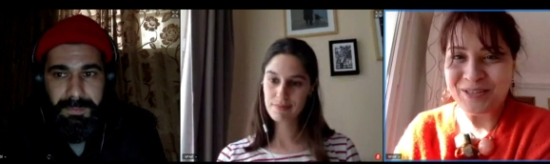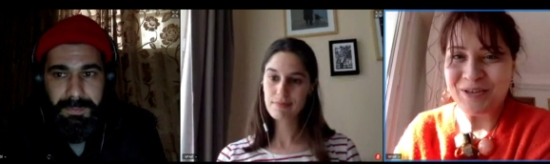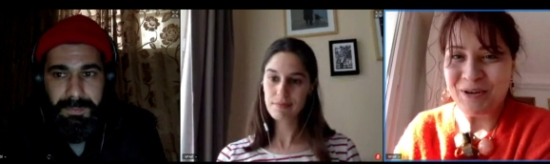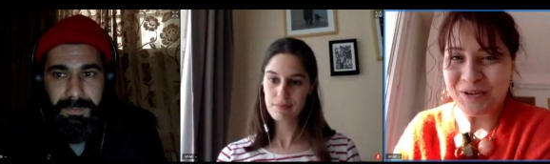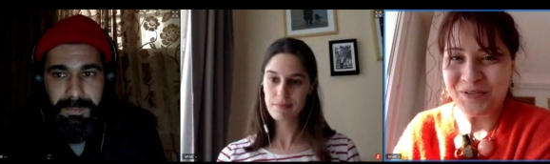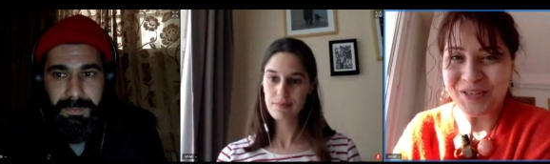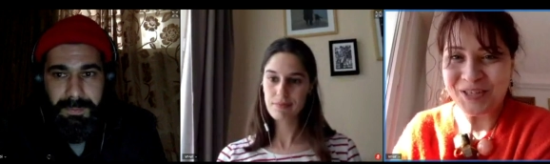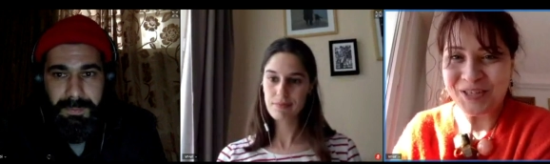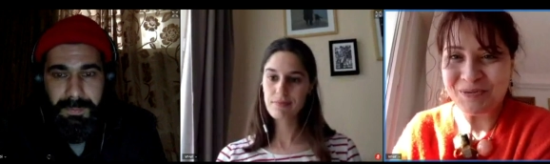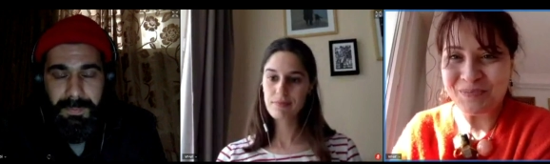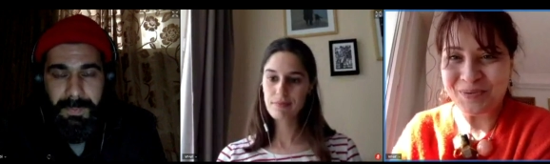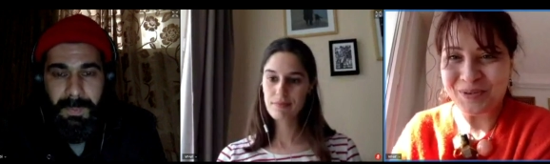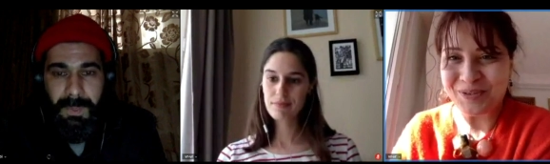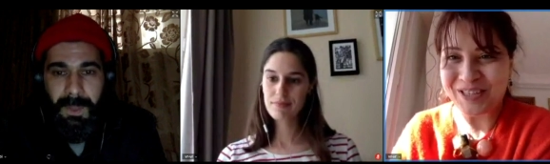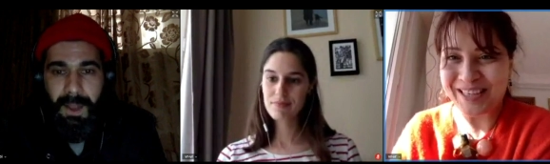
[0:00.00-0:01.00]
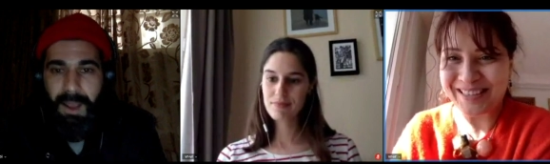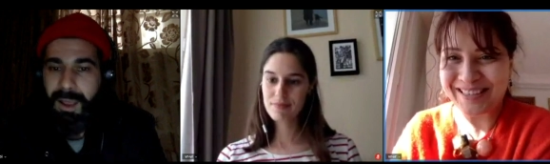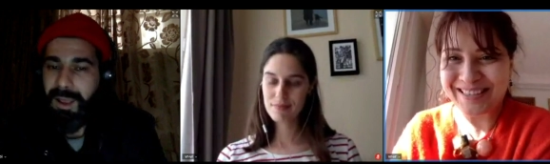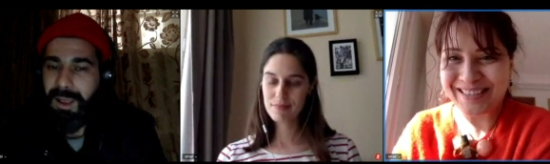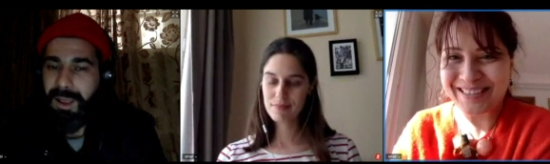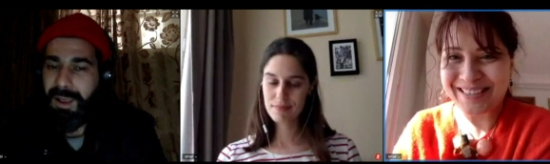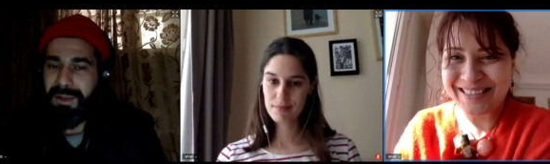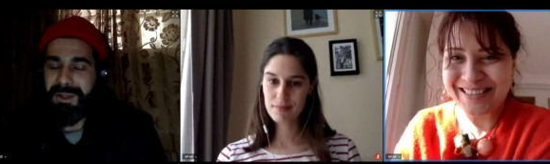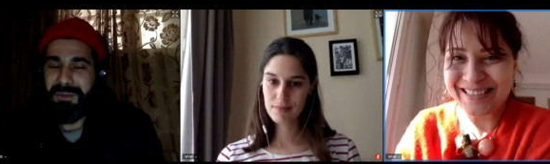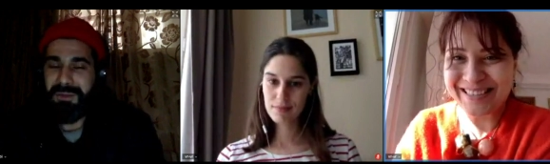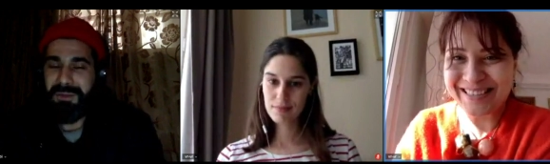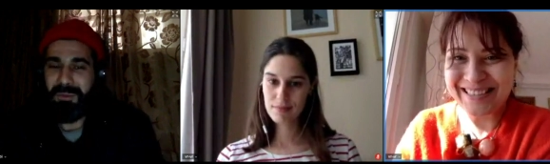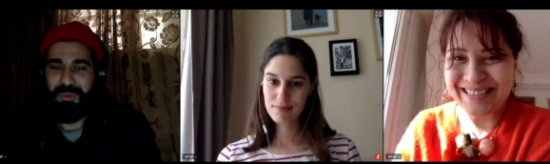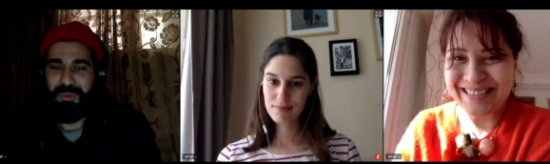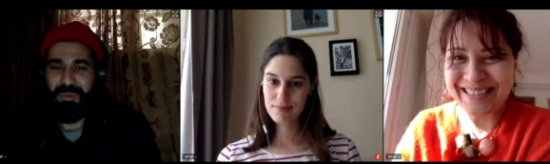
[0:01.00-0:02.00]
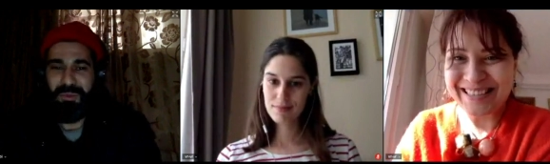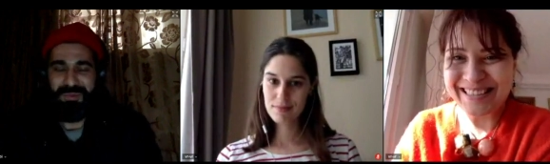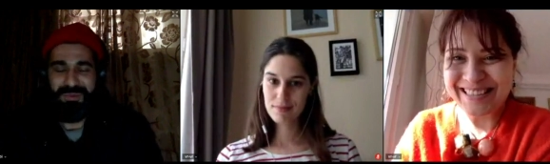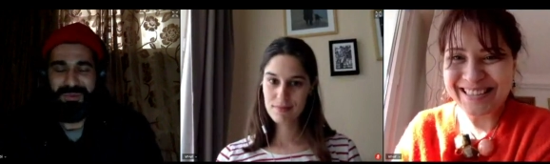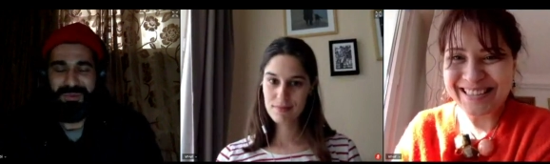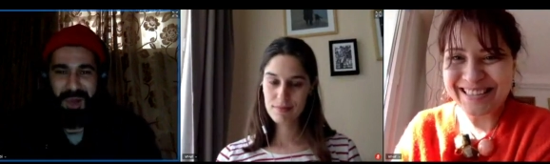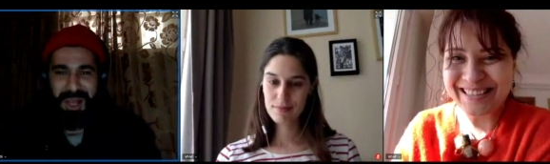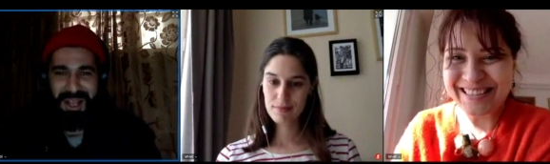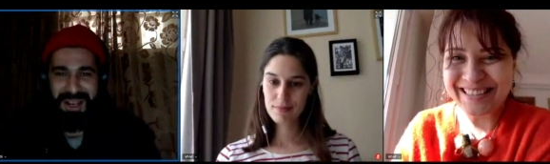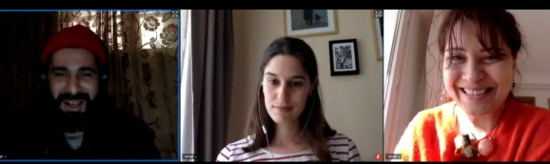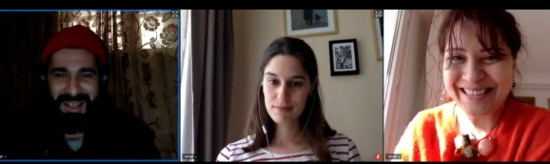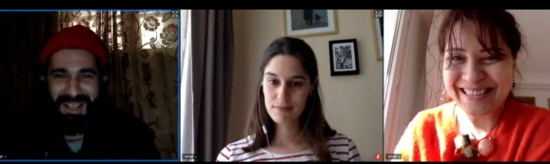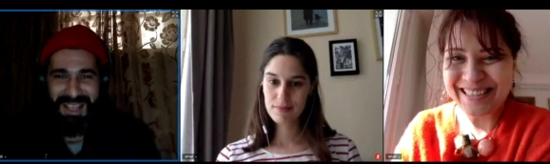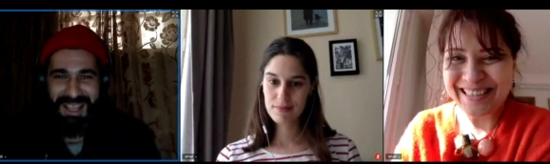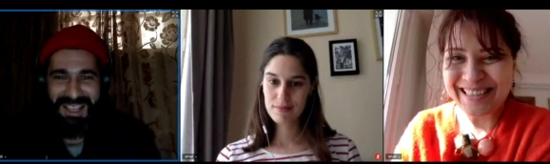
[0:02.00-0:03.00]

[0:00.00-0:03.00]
Speaker 1: what's your future project
Speaker 2: well